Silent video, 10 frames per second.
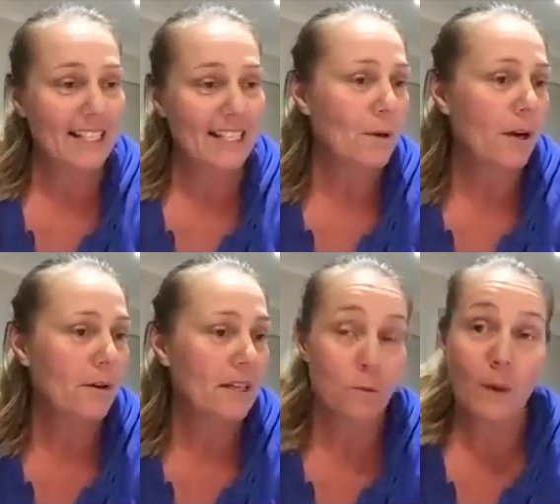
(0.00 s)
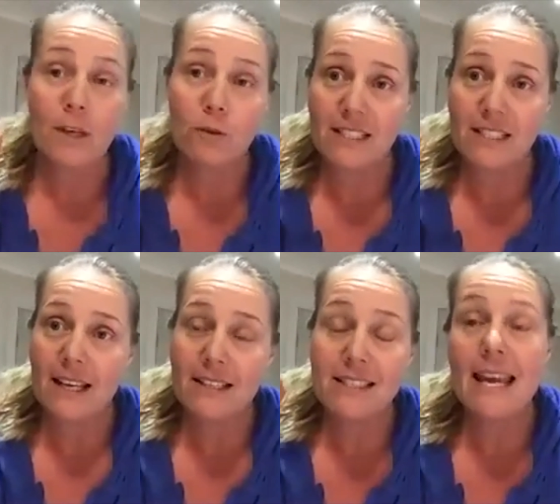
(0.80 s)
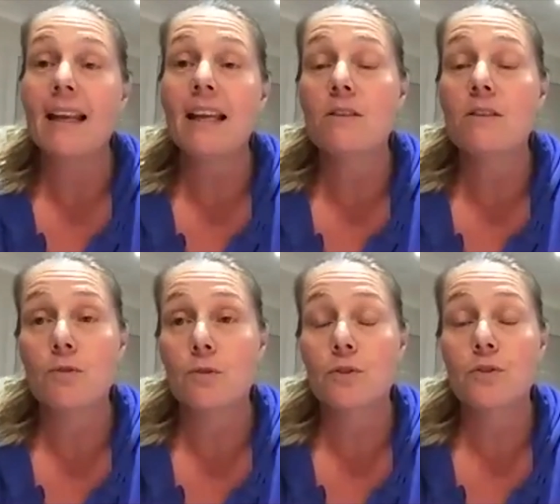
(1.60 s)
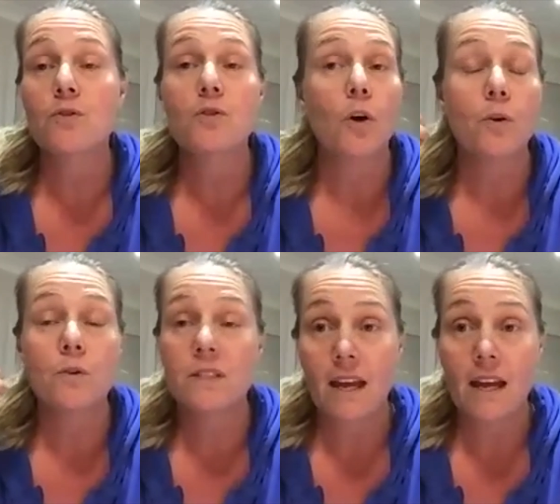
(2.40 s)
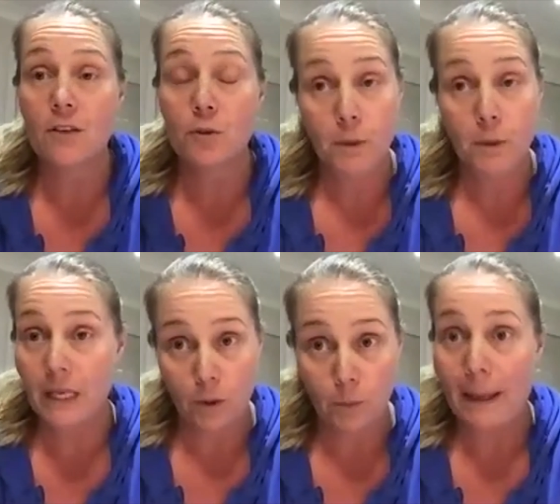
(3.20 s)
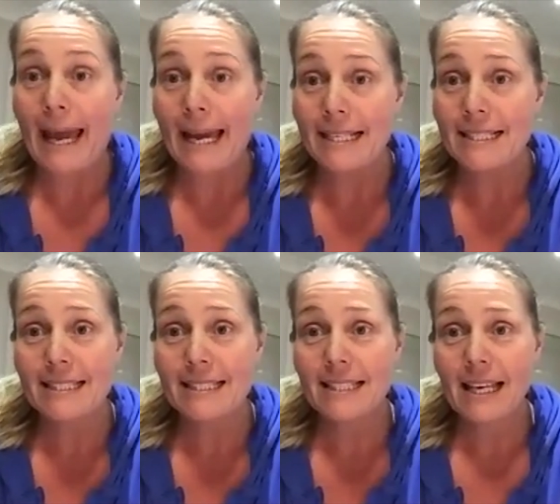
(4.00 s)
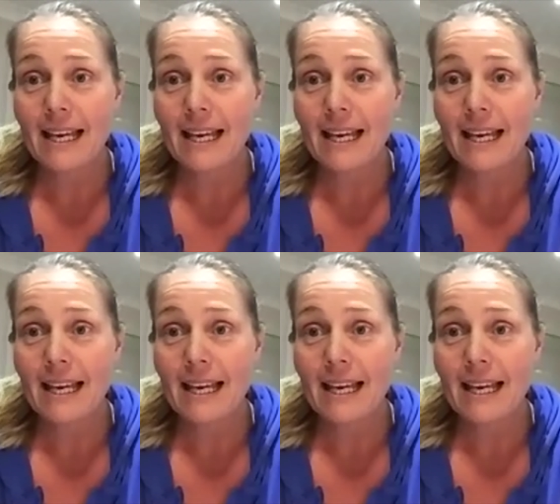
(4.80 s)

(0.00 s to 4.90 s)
zero is where you're dead, 10 is you're so scared you're pooing your pants.